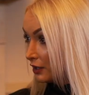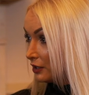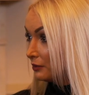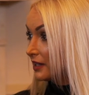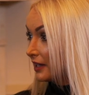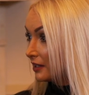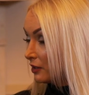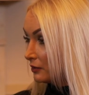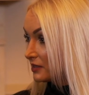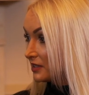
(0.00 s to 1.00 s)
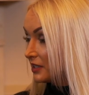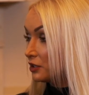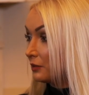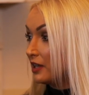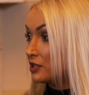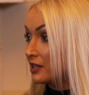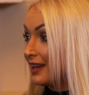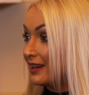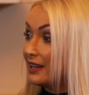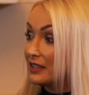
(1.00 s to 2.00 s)
at you, diagnose the situation,
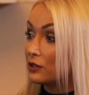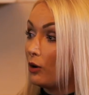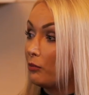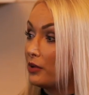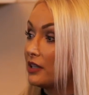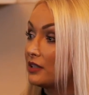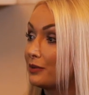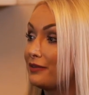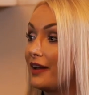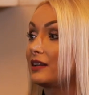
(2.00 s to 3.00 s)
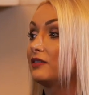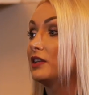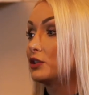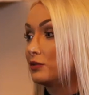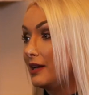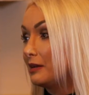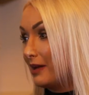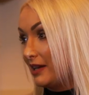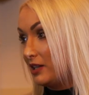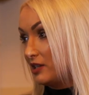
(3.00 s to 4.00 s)
and is competent to effectively treat and
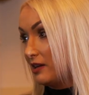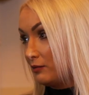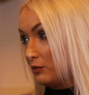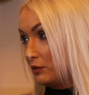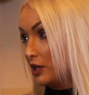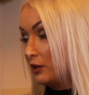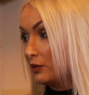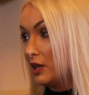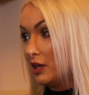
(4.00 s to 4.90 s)
manage that for you,